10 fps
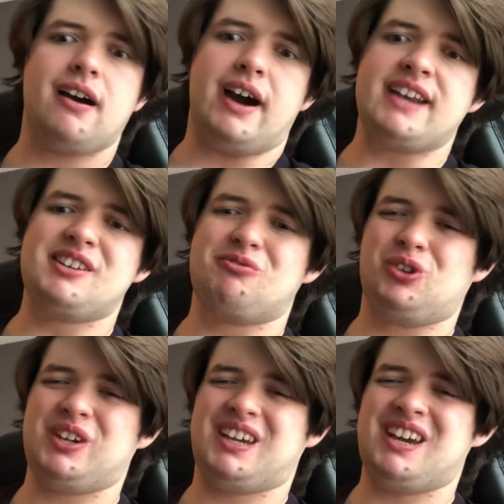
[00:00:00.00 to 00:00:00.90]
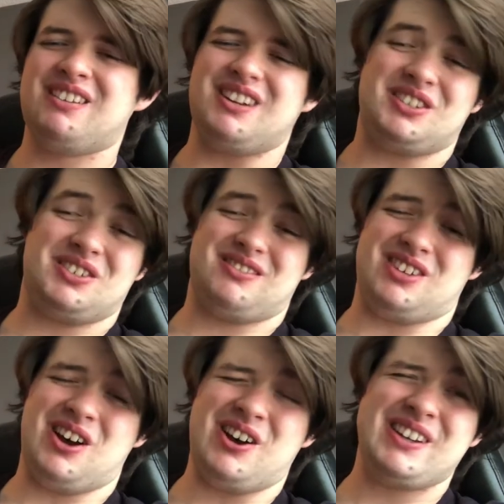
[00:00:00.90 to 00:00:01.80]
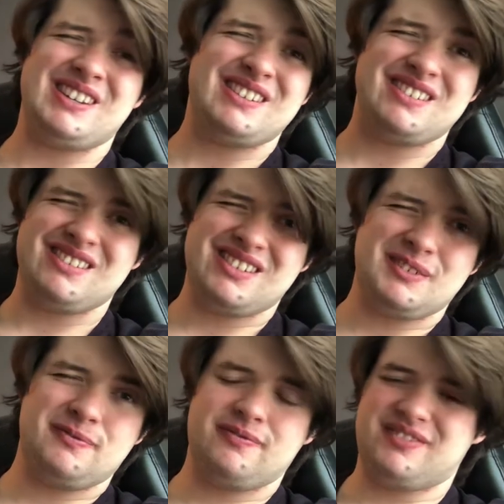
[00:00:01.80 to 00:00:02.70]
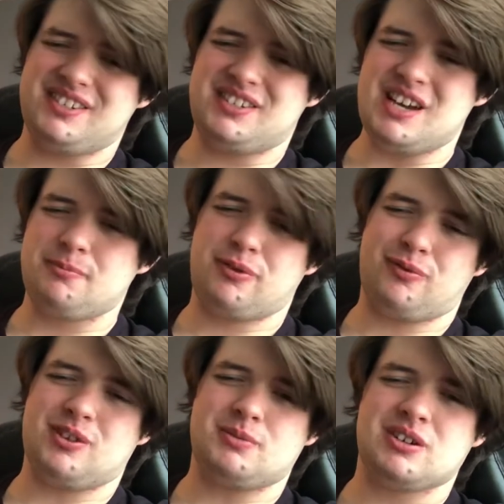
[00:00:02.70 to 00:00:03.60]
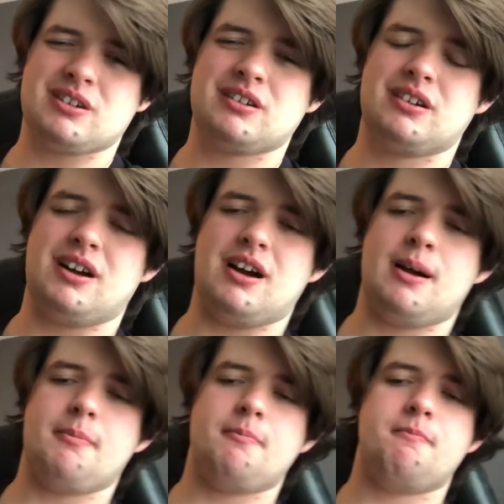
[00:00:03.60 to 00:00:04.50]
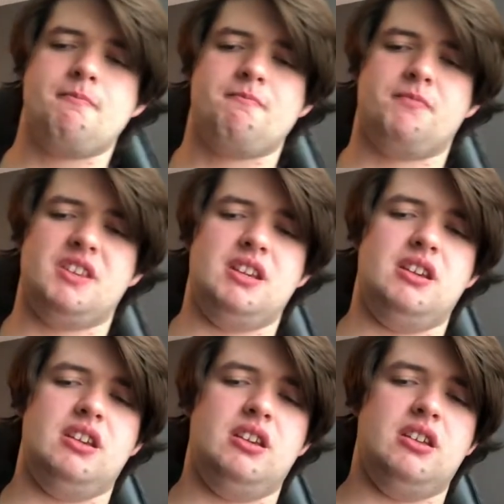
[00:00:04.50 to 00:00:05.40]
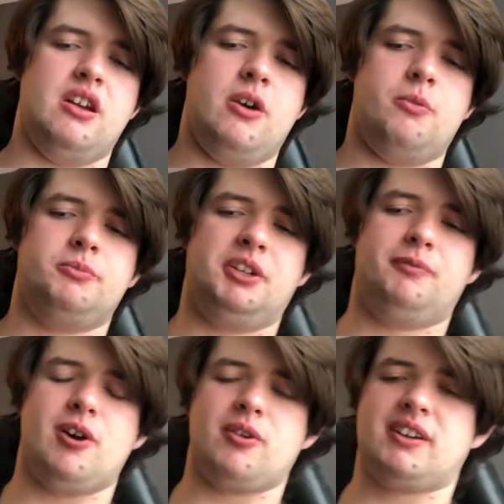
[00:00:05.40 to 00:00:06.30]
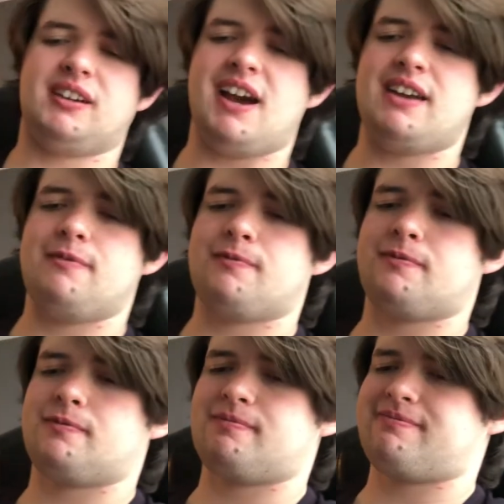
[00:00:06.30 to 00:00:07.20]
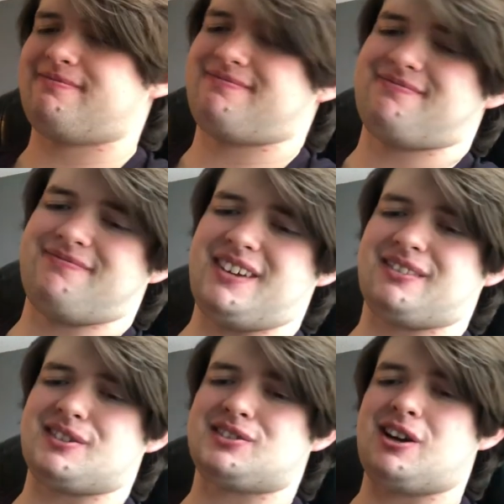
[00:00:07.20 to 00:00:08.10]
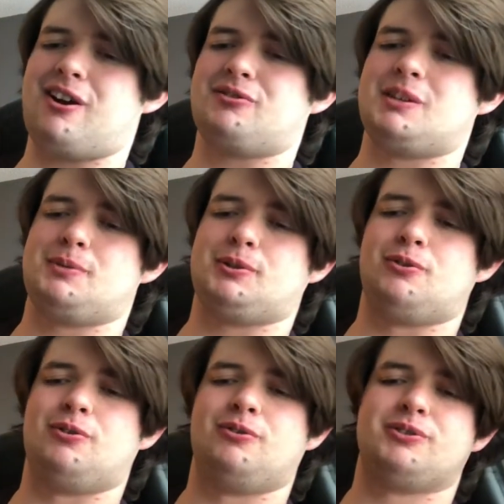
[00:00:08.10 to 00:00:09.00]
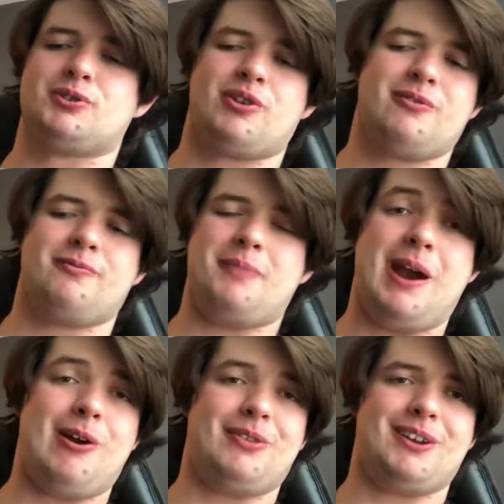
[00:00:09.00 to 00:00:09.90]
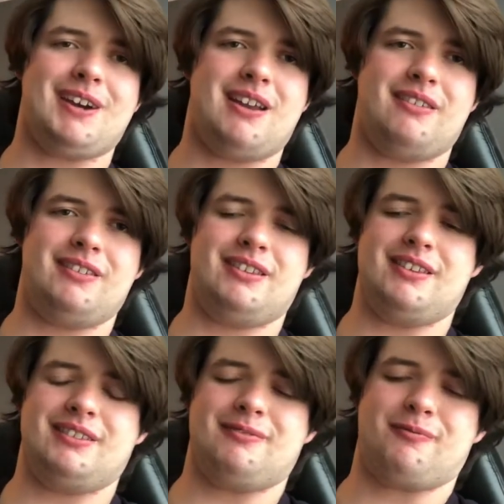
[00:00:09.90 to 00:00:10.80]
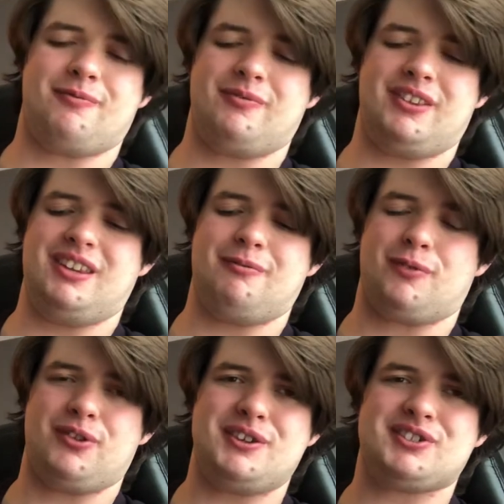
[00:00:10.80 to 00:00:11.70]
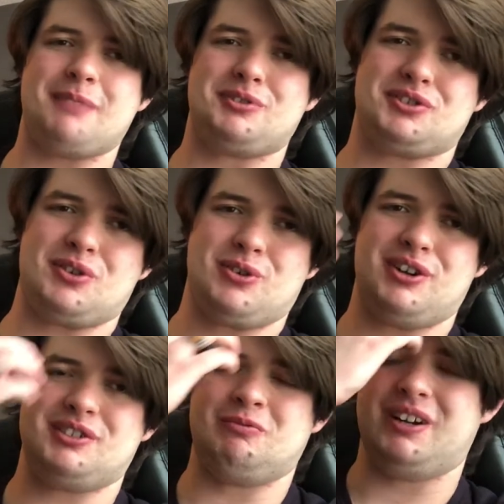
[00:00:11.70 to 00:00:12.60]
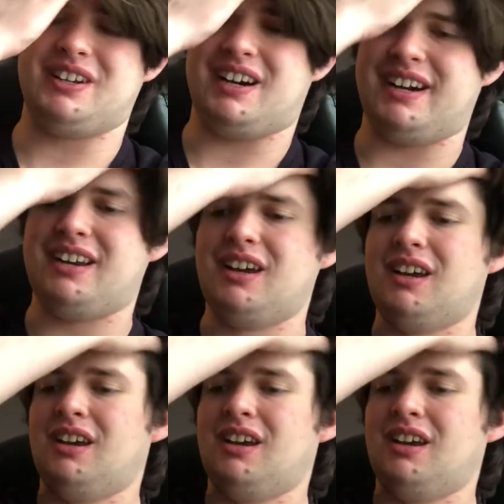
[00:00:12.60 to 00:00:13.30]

I didn't really get a ton of depth from her. Um, you know, she felt kind of like the stereotypical sort of parent that kind of did the, for these types of stories and whatnot.